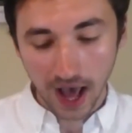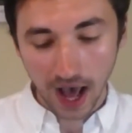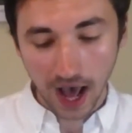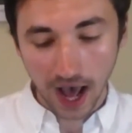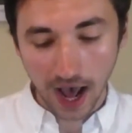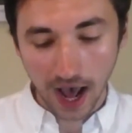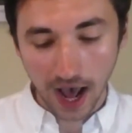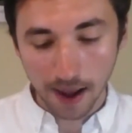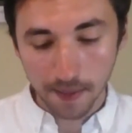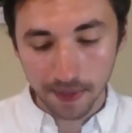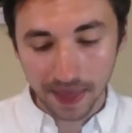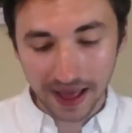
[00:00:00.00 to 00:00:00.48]

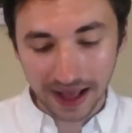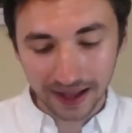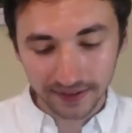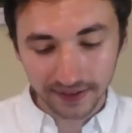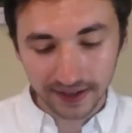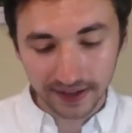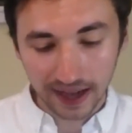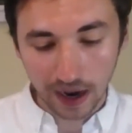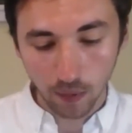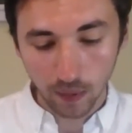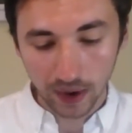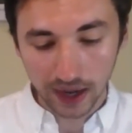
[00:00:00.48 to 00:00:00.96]
That's
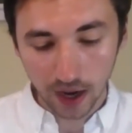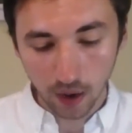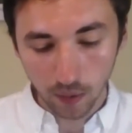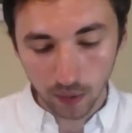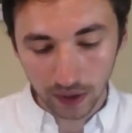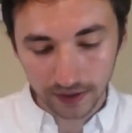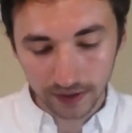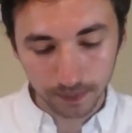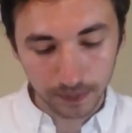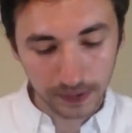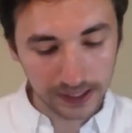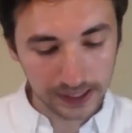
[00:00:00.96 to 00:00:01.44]
how we know
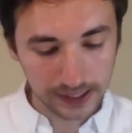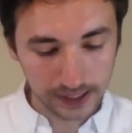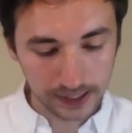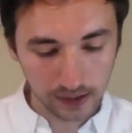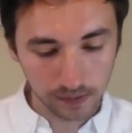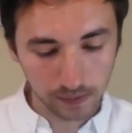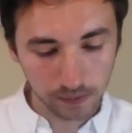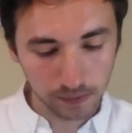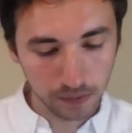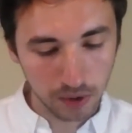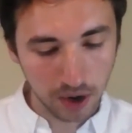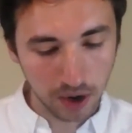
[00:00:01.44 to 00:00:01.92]
we're
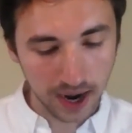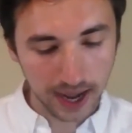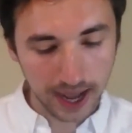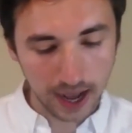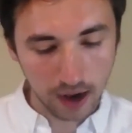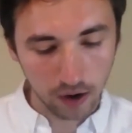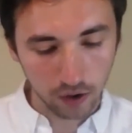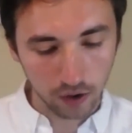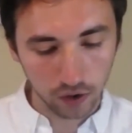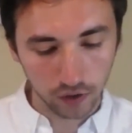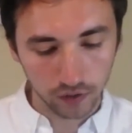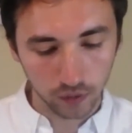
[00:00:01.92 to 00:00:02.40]
speaking, praying
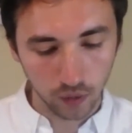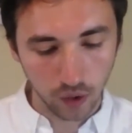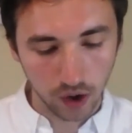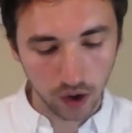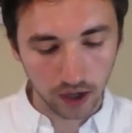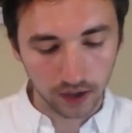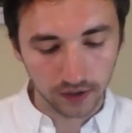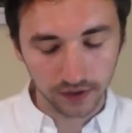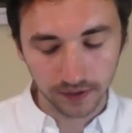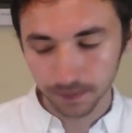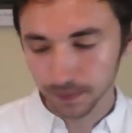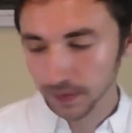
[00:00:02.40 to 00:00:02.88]
out God's
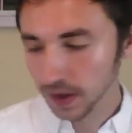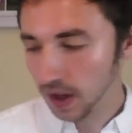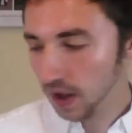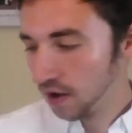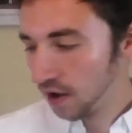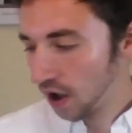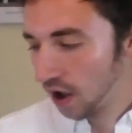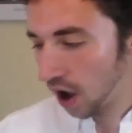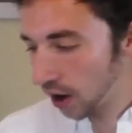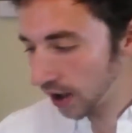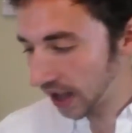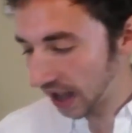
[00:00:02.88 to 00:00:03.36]
words.
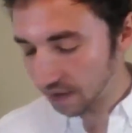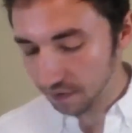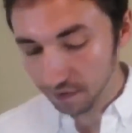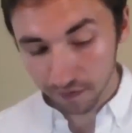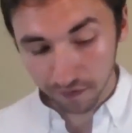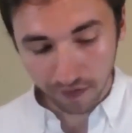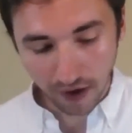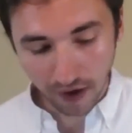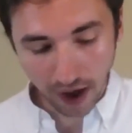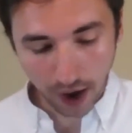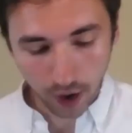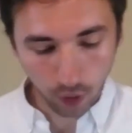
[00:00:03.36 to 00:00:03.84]
Okay,
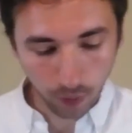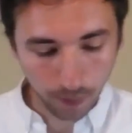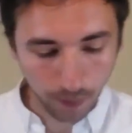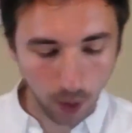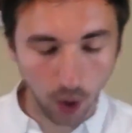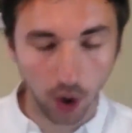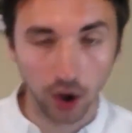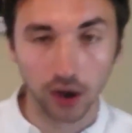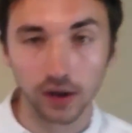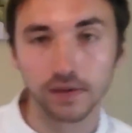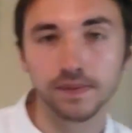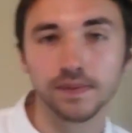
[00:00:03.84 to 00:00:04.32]
final
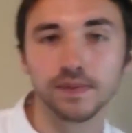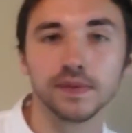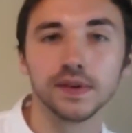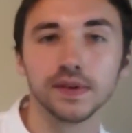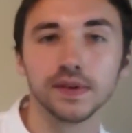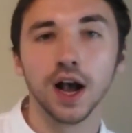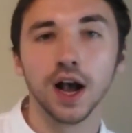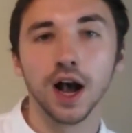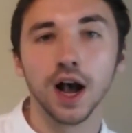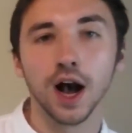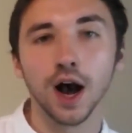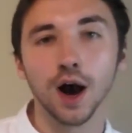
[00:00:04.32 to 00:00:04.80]
point.
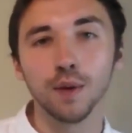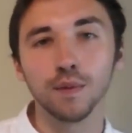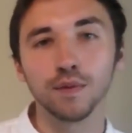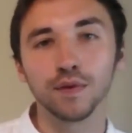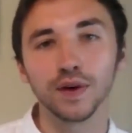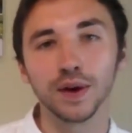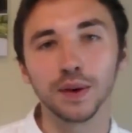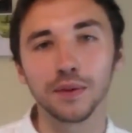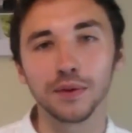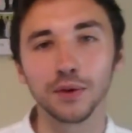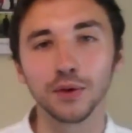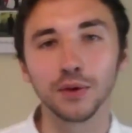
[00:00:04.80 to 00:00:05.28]

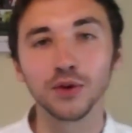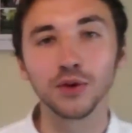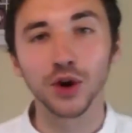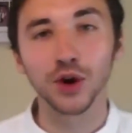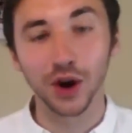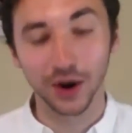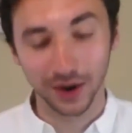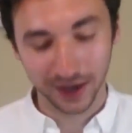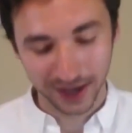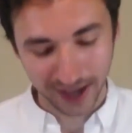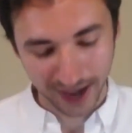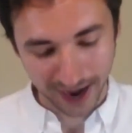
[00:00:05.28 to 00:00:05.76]
Hopefully we're all
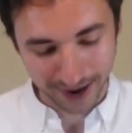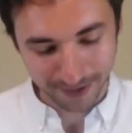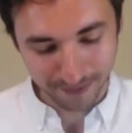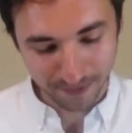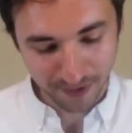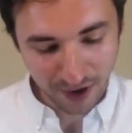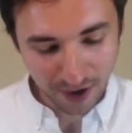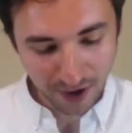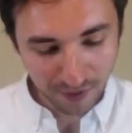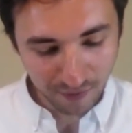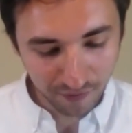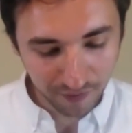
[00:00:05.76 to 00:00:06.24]
doing okay.
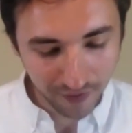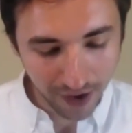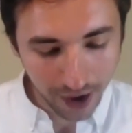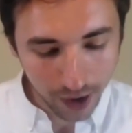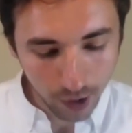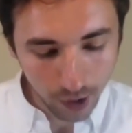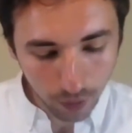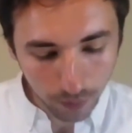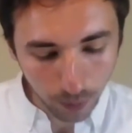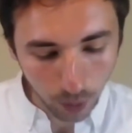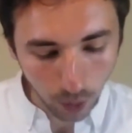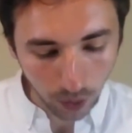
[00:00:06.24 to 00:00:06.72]

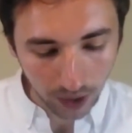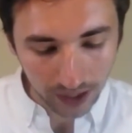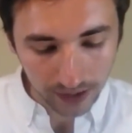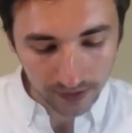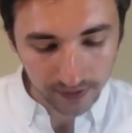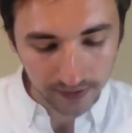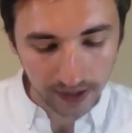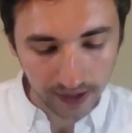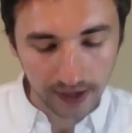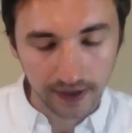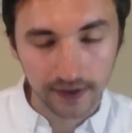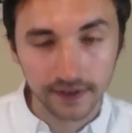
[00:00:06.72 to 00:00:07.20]
Final point
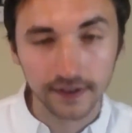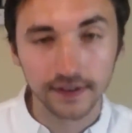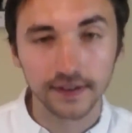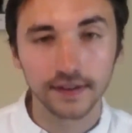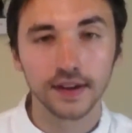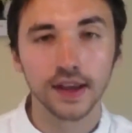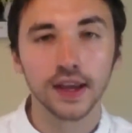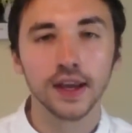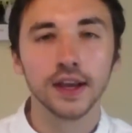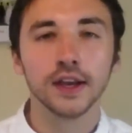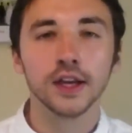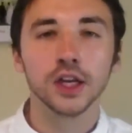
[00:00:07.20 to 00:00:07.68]
is
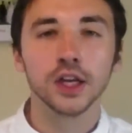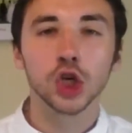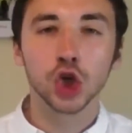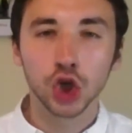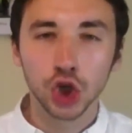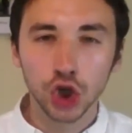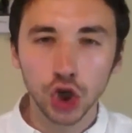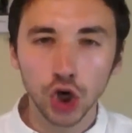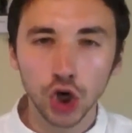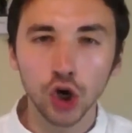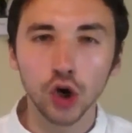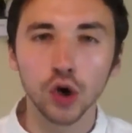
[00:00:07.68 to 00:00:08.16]
this:
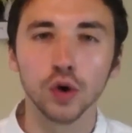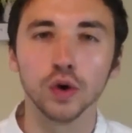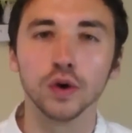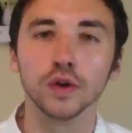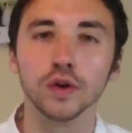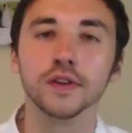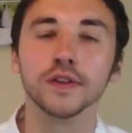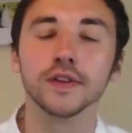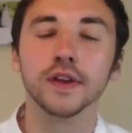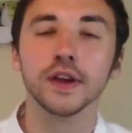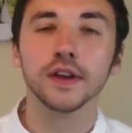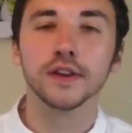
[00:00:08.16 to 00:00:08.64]

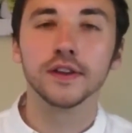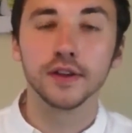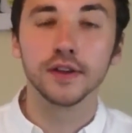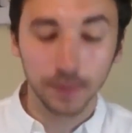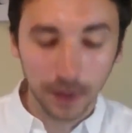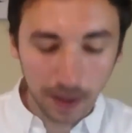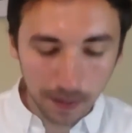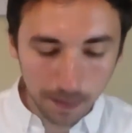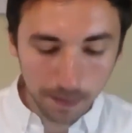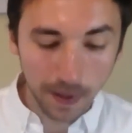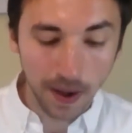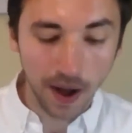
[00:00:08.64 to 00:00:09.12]
choose to
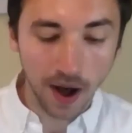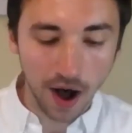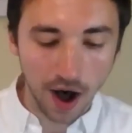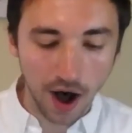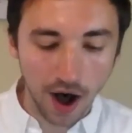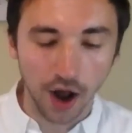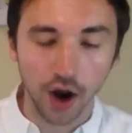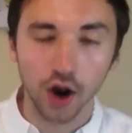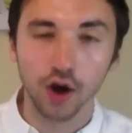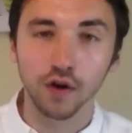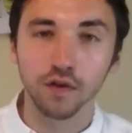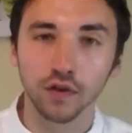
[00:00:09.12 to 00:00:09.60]
be
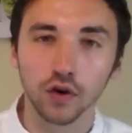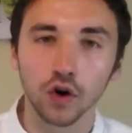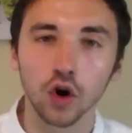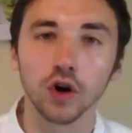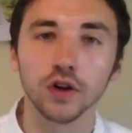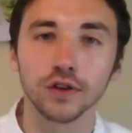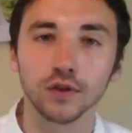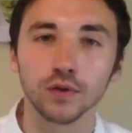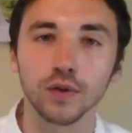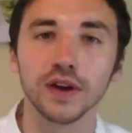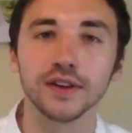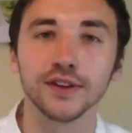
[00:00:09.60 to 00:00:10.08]
part of
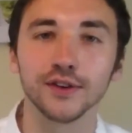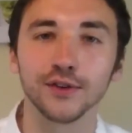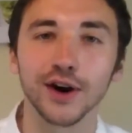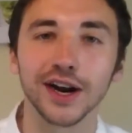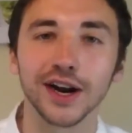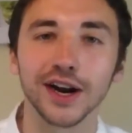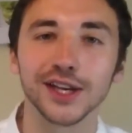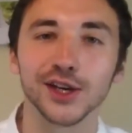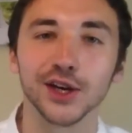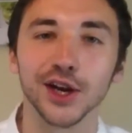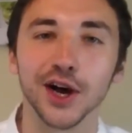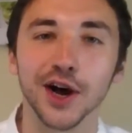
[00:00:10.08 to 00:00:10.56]
God's
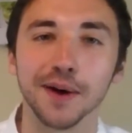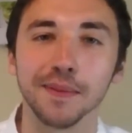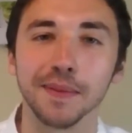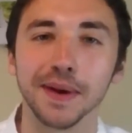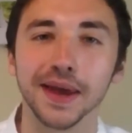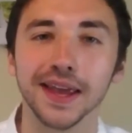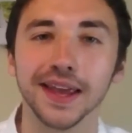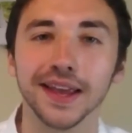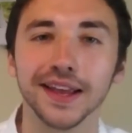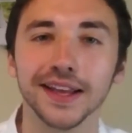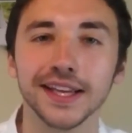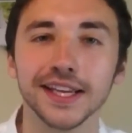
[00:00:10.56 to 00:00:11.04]
resurrection
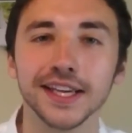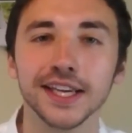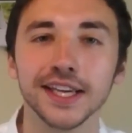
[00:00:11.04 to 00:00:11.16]
army.